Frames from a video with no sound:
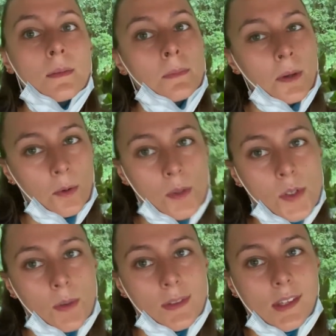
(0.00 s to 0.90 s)
pick a
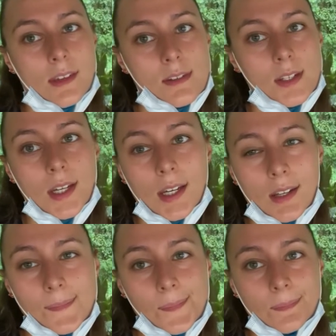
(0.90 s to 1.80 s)
resort with guests staying at
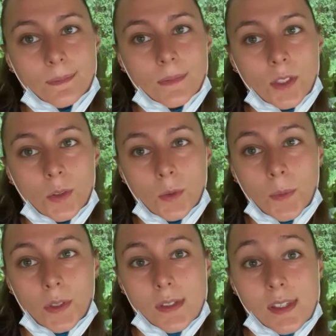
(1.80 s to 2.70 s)
it. You
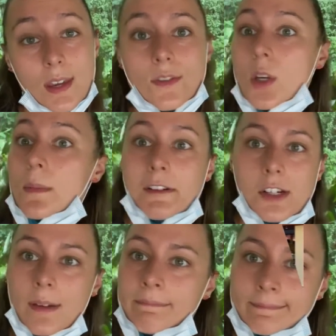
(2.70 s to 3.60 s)
will save so much
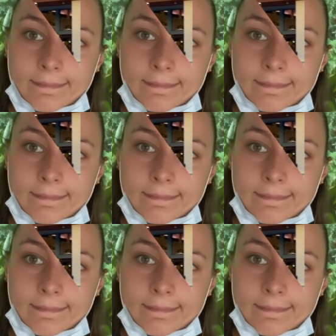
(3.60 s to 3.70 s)
time.